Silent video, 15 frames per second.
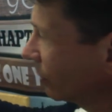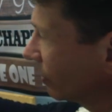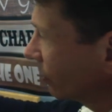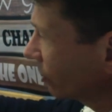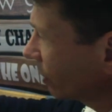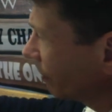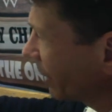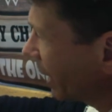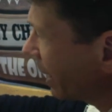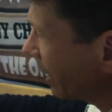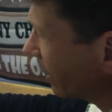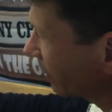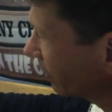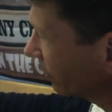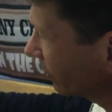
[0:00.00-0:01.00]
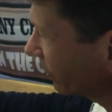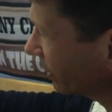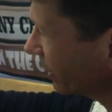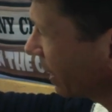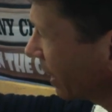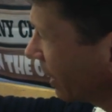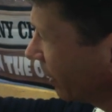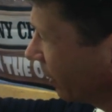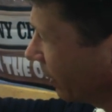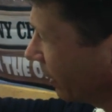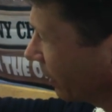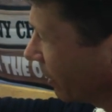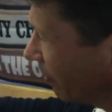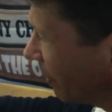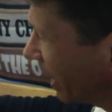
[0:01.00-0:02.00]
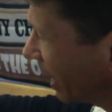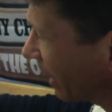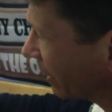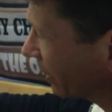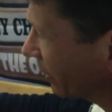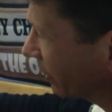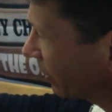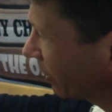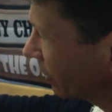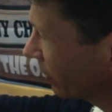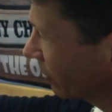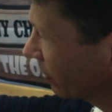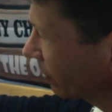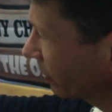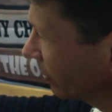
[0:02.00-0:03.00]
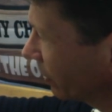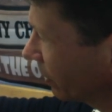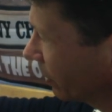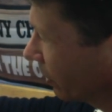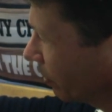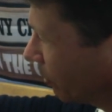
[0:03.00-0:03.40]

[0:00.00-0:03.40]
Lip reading: So I'm going to add a little tail at the back here, a little